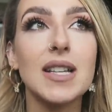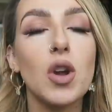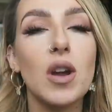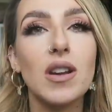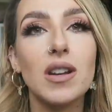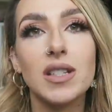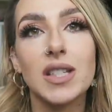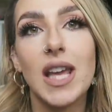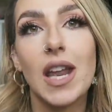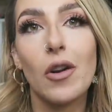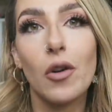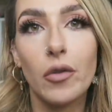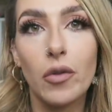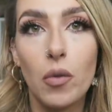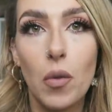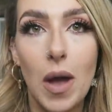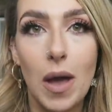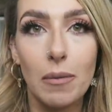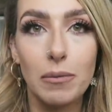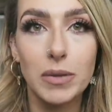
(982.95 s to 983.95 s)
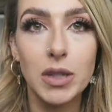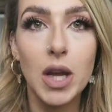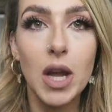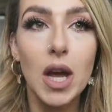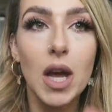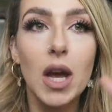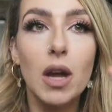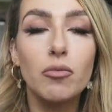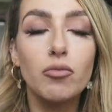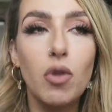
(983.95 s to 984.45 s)
Try not to get overwhelmed.
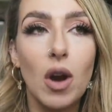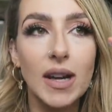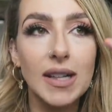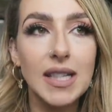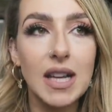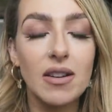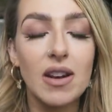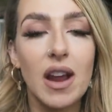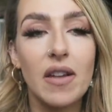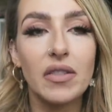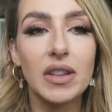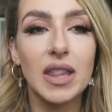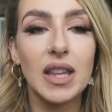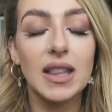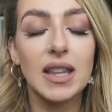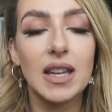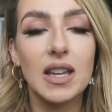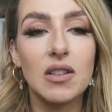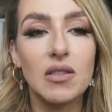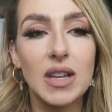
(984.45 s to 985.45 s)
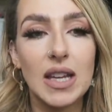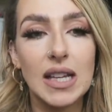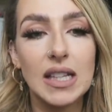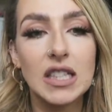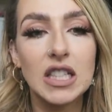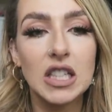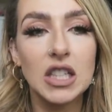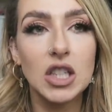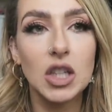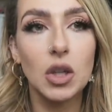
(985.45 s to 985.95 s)
Write down everything that you
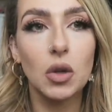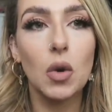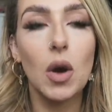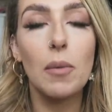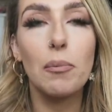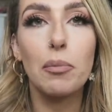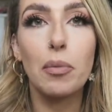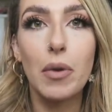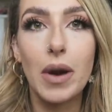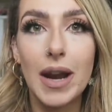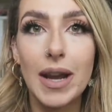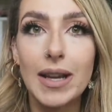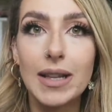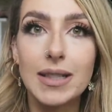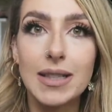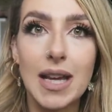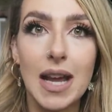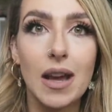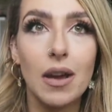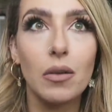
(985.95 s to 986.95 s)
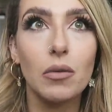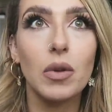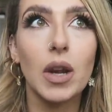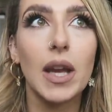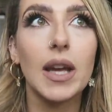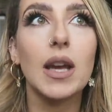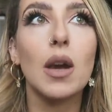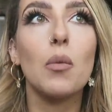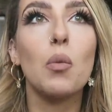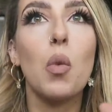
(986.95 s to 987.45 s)
need to do and break it down.
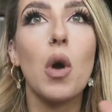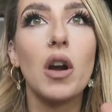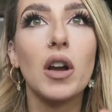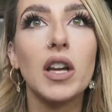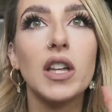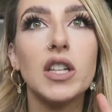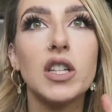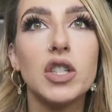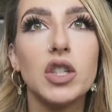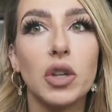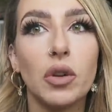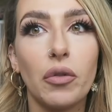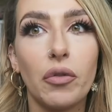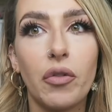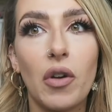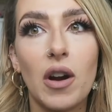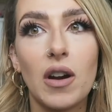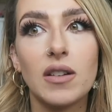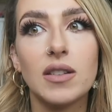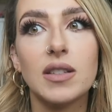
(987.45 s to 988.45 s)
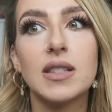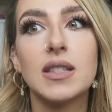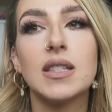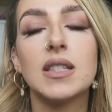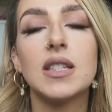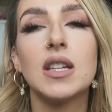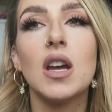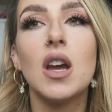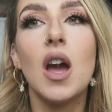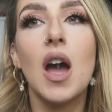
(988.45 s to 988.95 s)
Like, what can you do
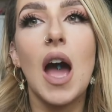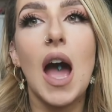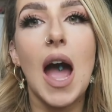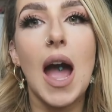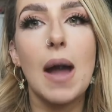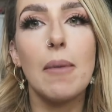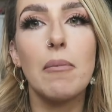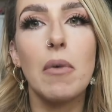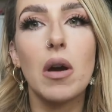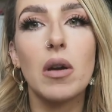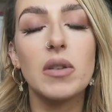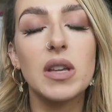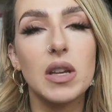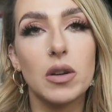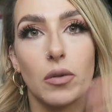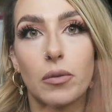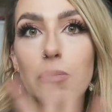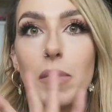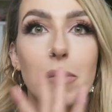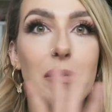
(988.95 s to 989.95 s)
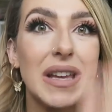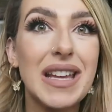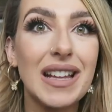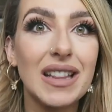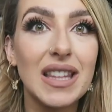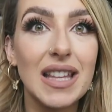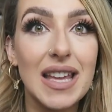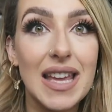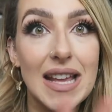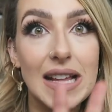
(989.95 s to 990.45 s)
first? Um, you know, maybe
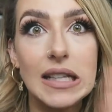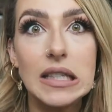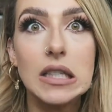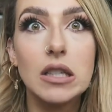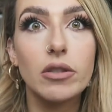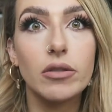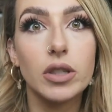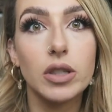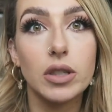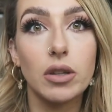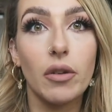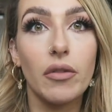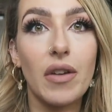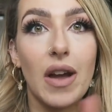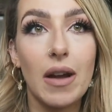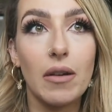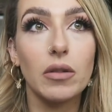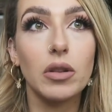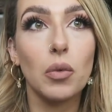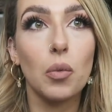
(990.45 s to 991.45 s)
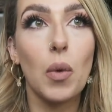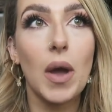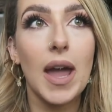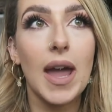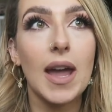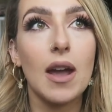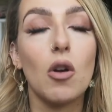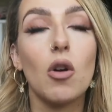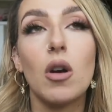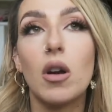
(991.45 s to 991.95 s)
get the easier stuff out of the
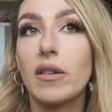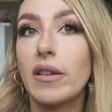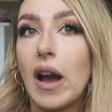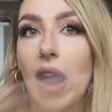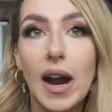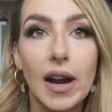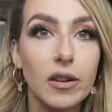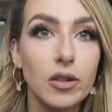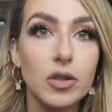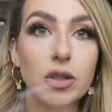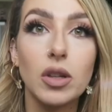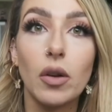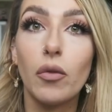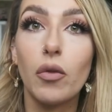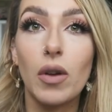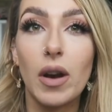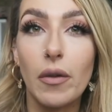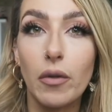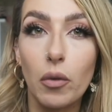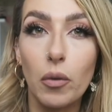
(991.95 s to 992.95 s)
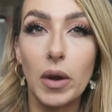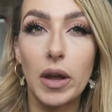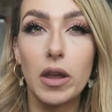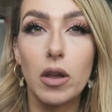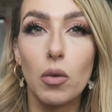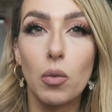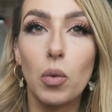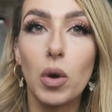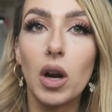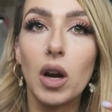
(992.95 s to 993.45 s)
way or harder stuff, whatever way
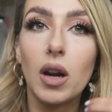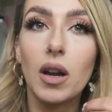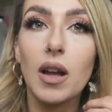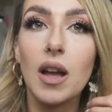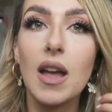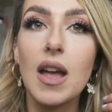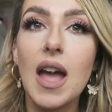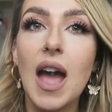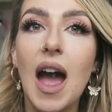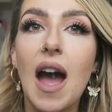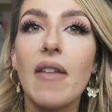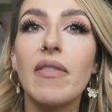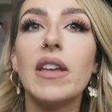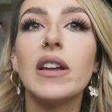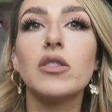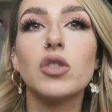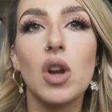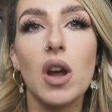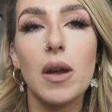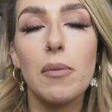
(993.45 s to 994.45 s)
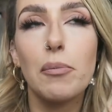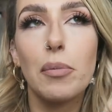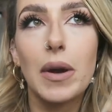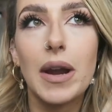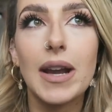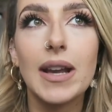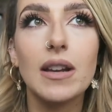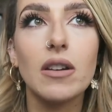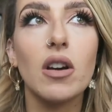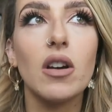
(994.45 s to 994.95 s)
you work. And then try and
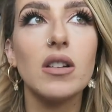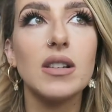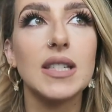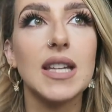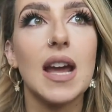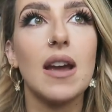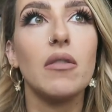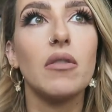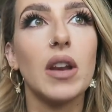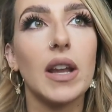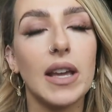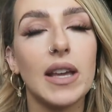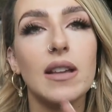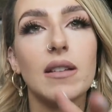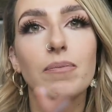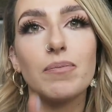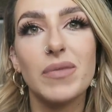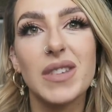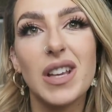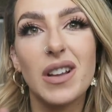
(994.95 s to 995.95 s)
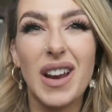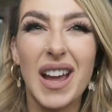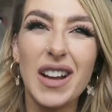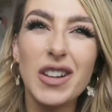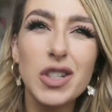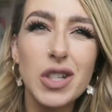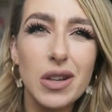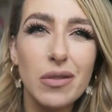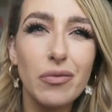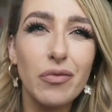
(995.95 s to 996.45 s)
break it all down. Like, you'll
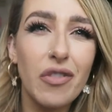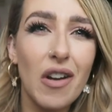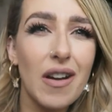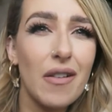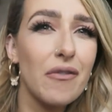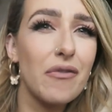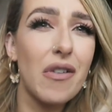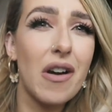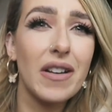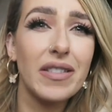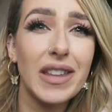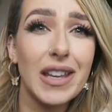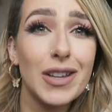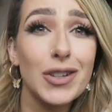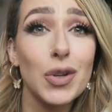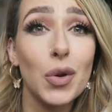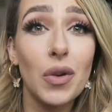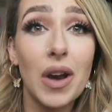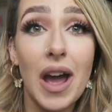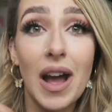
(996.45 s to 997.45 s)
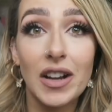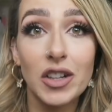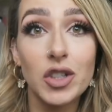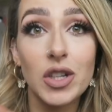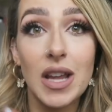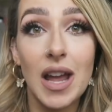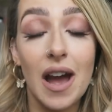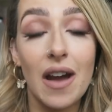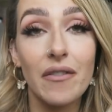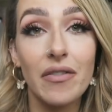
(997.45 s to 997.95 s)
actually find that you don't
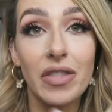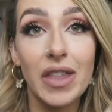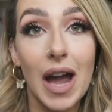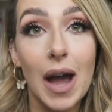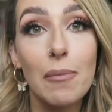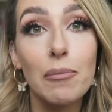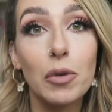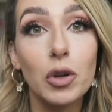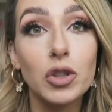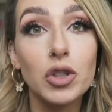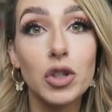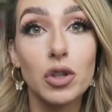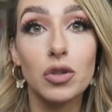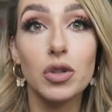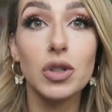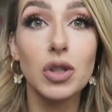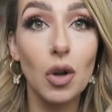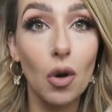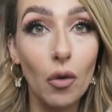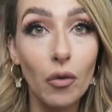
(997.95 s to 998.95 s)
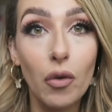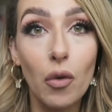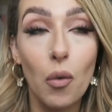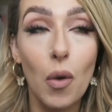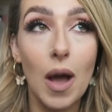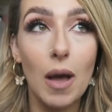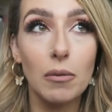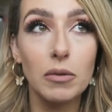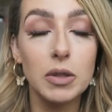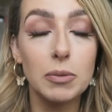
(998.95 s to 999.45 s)
actually have that much. You're just
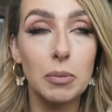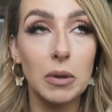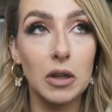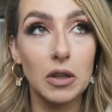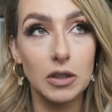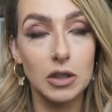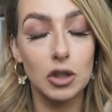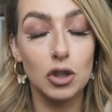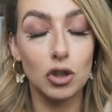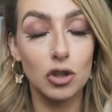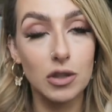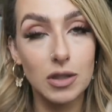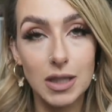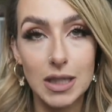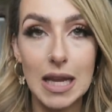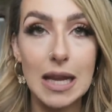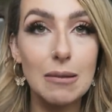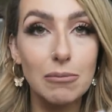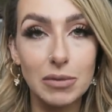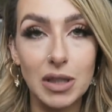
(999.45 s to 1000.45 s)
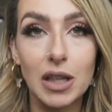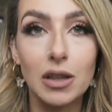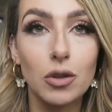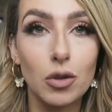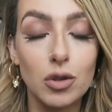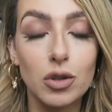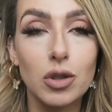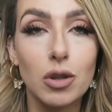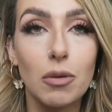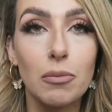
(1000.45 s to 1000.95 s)
overwhelmed because it just seems like
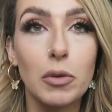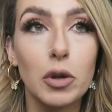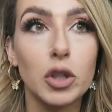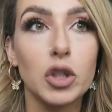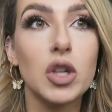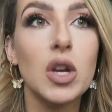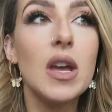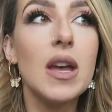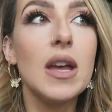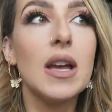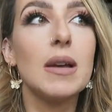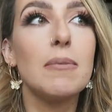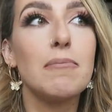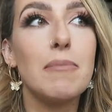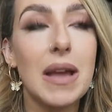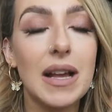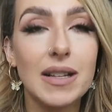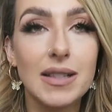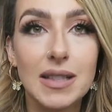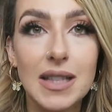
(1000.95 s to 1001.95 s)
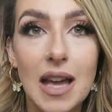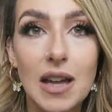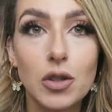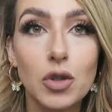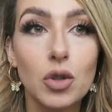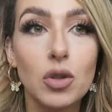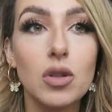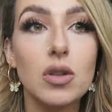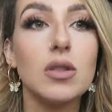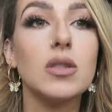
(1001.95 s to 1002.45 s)
there's so much. Make
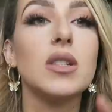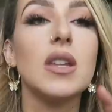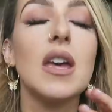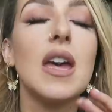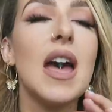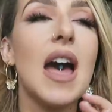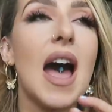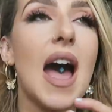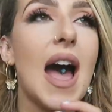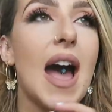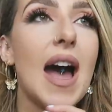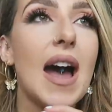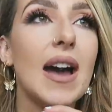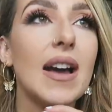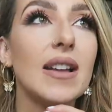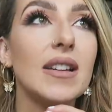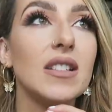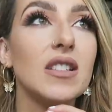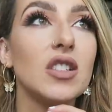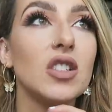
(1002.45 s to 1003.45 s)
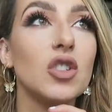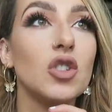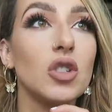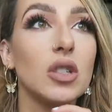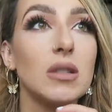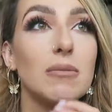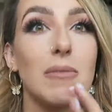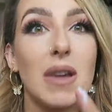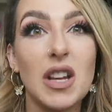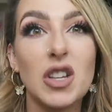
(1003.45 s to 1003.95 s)
schedules and
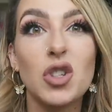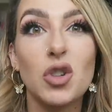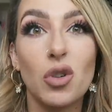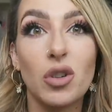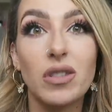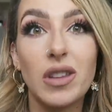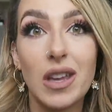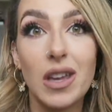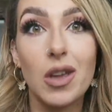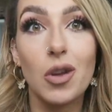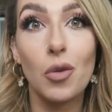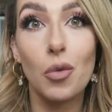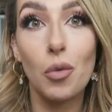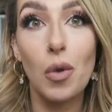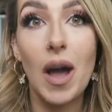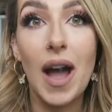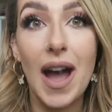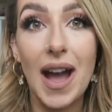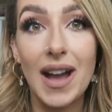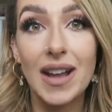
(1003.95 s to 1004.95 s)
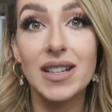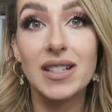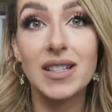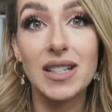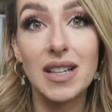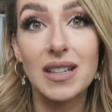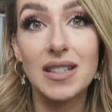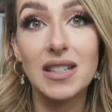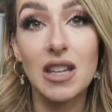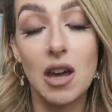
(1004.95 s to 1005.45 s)
just make sure that you hand
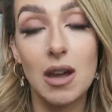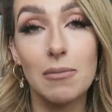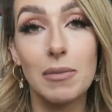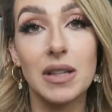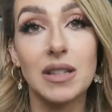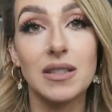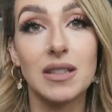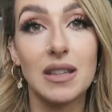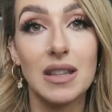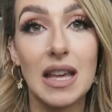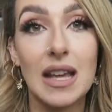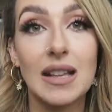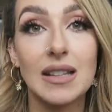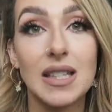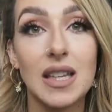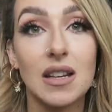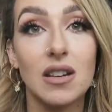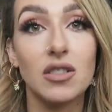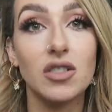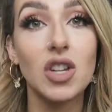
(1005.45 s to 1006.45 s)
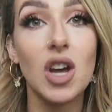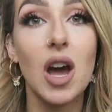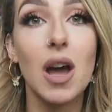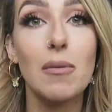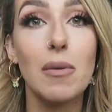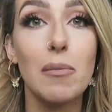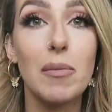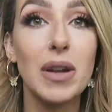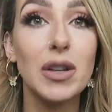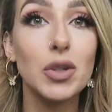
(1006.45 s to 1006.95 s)
assignments and things in on
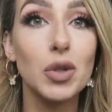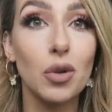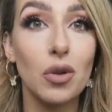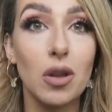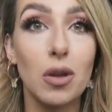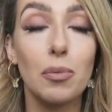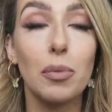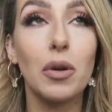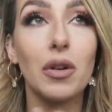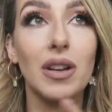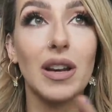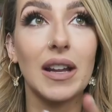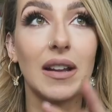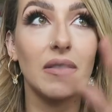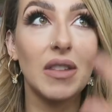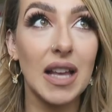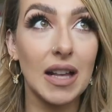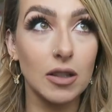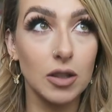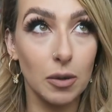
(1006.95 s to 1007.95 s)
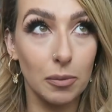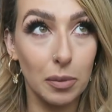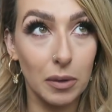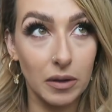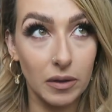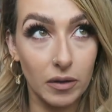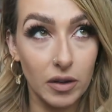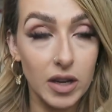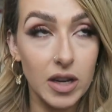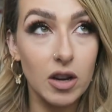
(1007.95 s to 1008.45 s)
time and make sure you put like things up
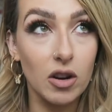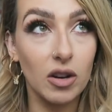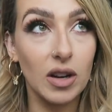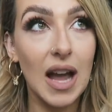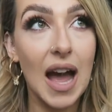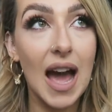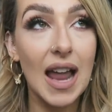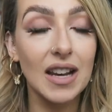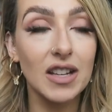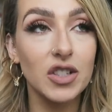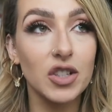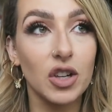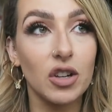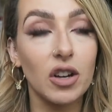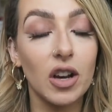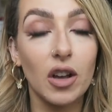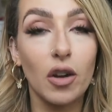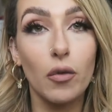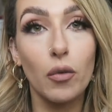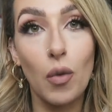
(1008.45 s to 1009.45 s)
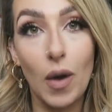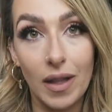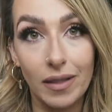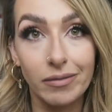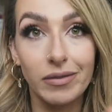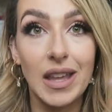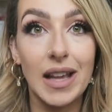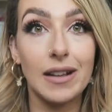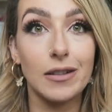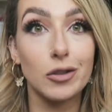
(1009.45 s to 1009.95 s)
on your calendar like
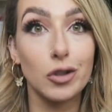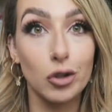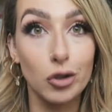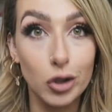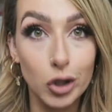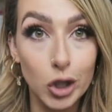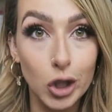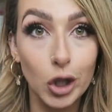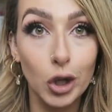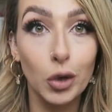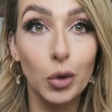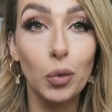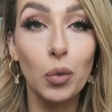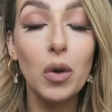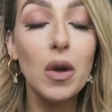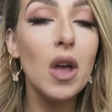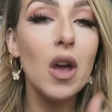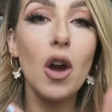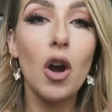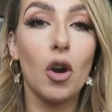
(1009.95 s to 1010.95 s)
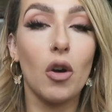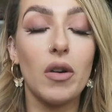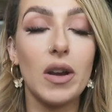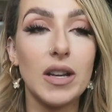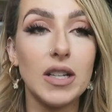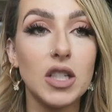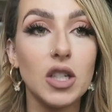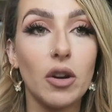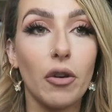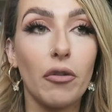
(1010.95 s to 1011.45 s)
when things are due or
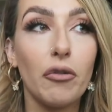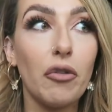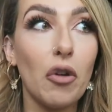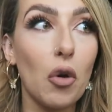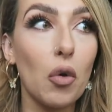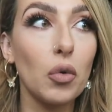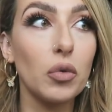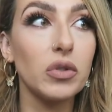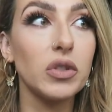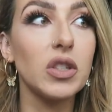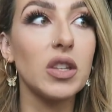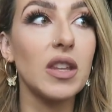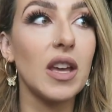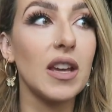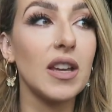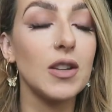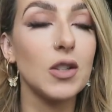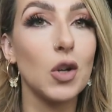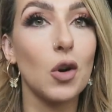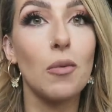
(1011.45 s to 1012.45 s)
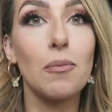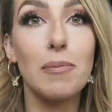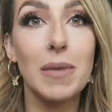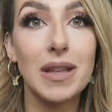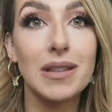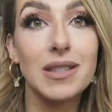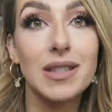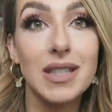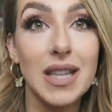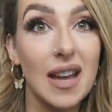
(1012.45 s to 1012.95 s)
into your phone so that you don't
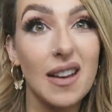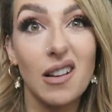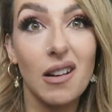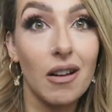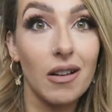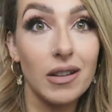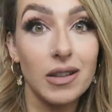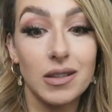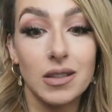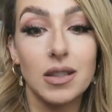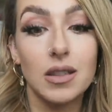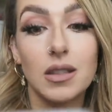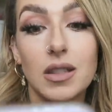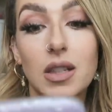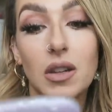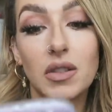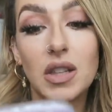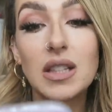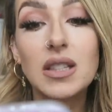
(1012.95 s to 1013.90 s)
miss deadlines and stuff.